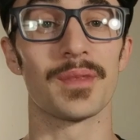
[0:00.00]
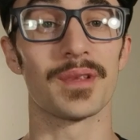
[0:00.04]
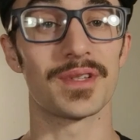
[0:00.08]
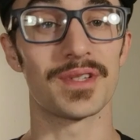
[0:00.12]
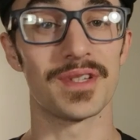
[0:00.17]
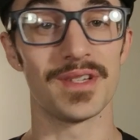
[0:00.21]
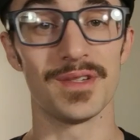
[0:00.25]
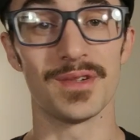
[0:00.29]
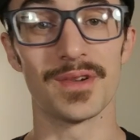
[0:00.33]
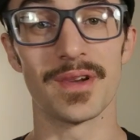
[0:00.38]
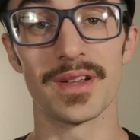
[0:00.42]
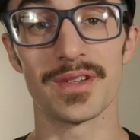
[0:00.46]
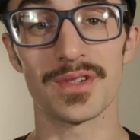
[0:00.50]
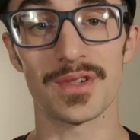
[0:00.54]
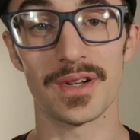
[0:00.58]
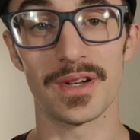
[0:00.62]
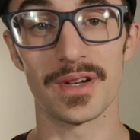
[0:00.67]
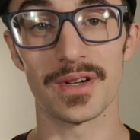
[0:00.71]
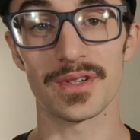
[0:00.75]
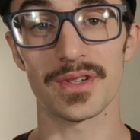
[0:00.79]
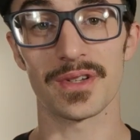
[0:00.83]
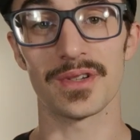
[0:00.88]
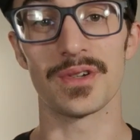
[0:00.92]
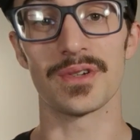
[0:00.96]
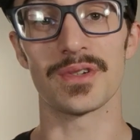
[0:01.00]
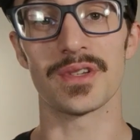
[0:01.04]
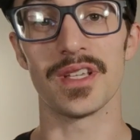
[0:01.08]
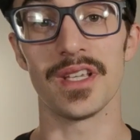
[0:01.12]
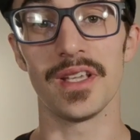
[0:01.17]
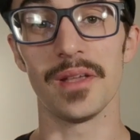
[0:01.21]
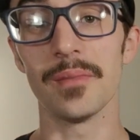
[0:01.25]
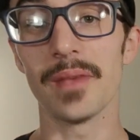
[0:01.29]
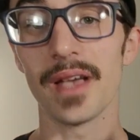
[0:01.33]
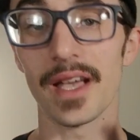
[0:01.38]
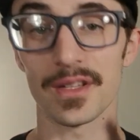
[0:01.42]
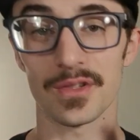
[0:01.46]
from the senior engineers on your
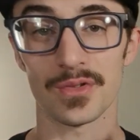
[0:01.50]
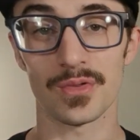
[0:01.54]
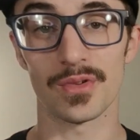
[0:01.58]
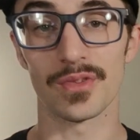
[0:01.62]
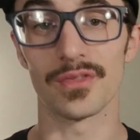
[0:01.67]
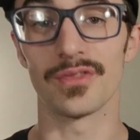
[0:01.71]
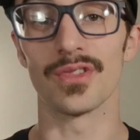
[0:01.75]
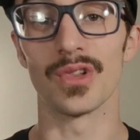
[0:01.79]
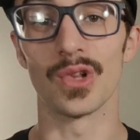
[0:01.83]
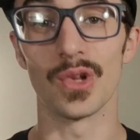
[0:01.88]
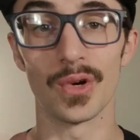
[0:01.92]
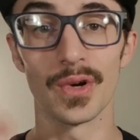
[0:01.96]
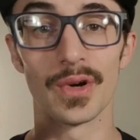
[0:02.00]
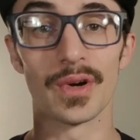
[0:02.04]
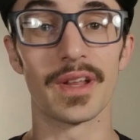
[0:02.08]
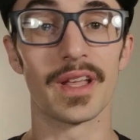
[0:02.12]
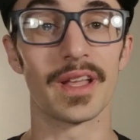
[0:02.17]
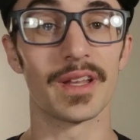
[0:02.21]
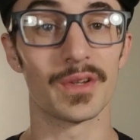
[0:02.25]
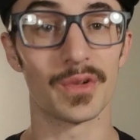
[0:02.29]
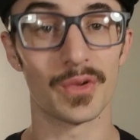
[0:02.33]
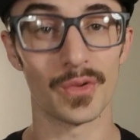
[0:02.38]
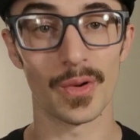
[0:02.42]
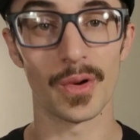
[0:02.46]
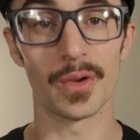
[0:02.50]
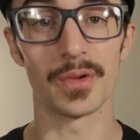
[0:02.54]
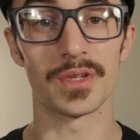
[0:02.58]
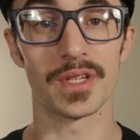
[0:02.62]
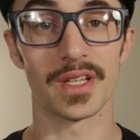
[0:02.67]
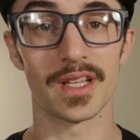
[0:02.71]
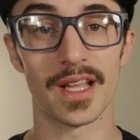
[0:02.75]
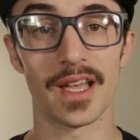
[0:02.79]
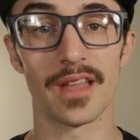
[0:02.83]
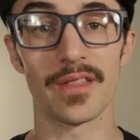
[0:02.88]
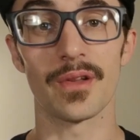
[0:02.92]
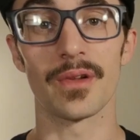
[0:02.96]
team, and sort of learn and grow
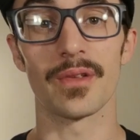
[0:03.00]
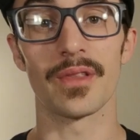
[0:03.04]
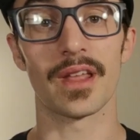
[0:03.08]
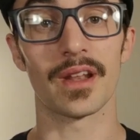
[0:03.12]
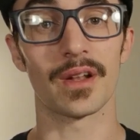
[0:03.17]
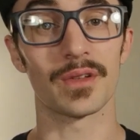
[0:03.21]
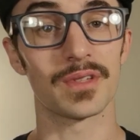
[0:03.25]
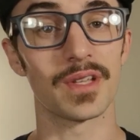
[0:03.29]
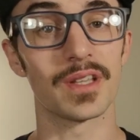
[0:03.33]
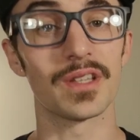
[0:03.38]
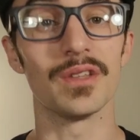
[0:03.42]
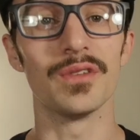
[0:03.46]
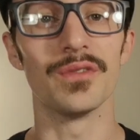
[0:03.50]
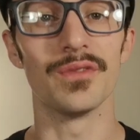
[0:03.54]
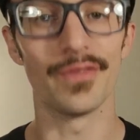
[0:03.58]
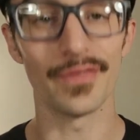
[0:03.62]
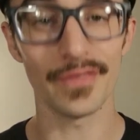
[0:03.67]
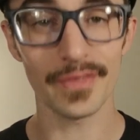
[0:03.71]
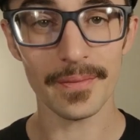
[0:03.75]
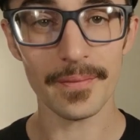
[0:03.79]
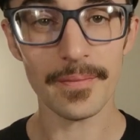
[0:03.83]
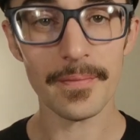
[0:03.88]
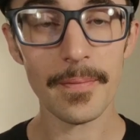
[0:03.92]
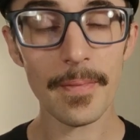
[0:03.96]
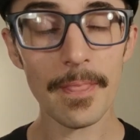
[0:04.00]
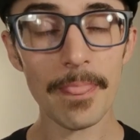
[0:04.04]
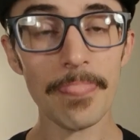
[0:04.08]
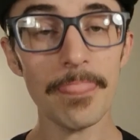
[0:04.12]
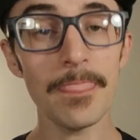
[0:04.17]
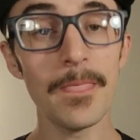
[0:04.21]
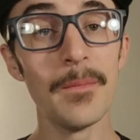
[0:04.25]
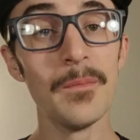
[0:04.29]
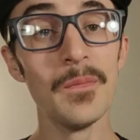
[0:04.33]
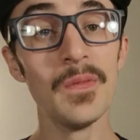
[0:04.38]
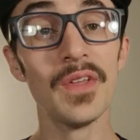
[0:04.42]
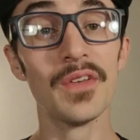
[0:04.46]
together. That'll take you
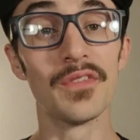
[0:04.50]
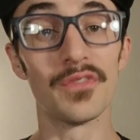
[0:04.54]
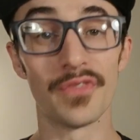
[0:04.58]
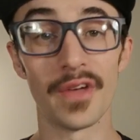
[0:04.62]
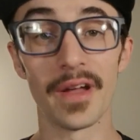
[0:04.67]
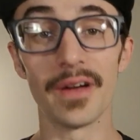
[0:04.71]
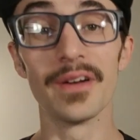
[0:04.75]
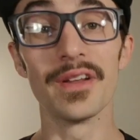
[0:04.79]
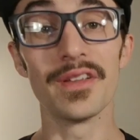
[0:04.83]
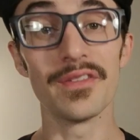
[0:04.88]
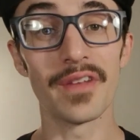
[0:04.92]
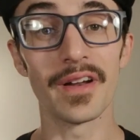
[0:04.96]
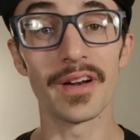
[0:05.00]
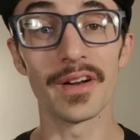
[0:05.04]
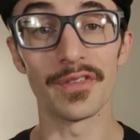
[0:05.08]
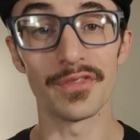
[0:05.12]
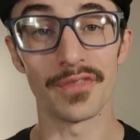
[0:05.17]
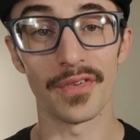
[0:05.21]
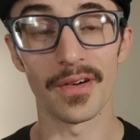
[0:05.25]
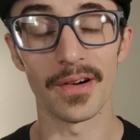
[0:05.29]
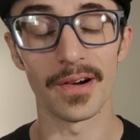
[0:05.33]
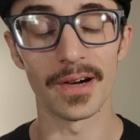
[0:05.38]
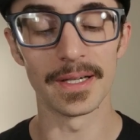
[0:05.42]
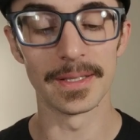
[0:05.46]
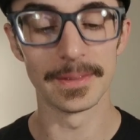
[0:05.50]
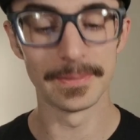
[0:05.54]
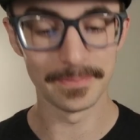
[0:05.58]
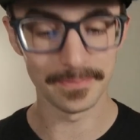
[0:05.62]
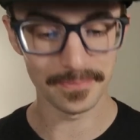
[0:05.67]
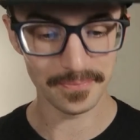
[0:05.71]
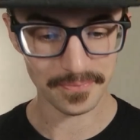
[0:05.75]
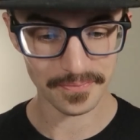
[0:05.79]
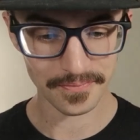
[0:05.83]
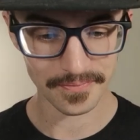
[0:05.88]
very very far.